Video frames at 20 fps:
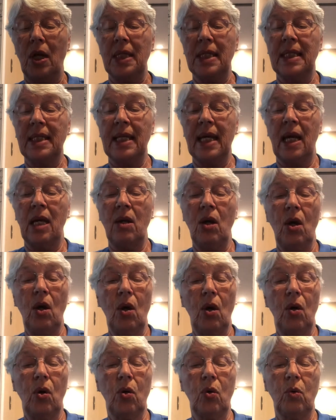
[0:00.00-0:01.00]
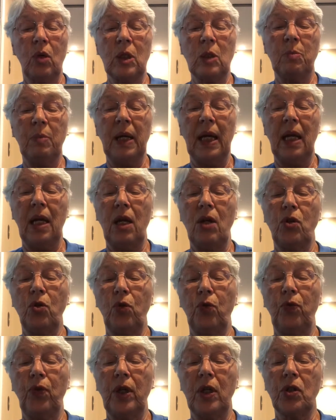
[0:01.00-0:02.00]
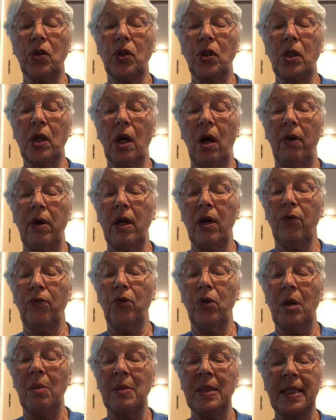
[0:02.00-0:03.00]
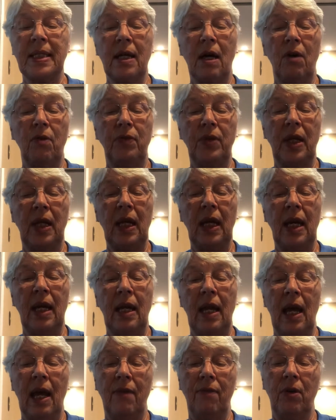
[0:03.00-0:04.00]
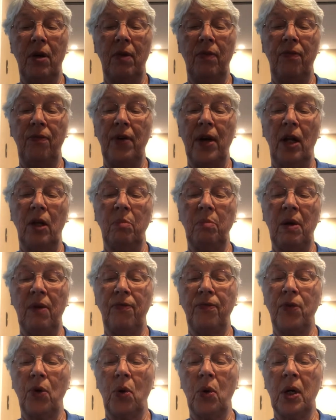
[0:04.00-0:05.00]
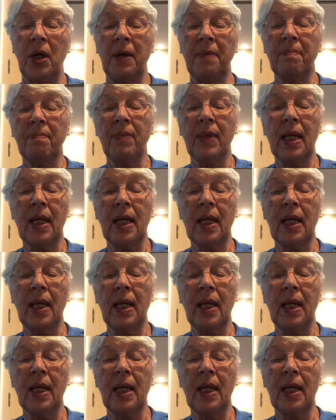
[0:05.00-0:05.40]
said, who was beginning to feel sorrier for himself than he had ever felt before.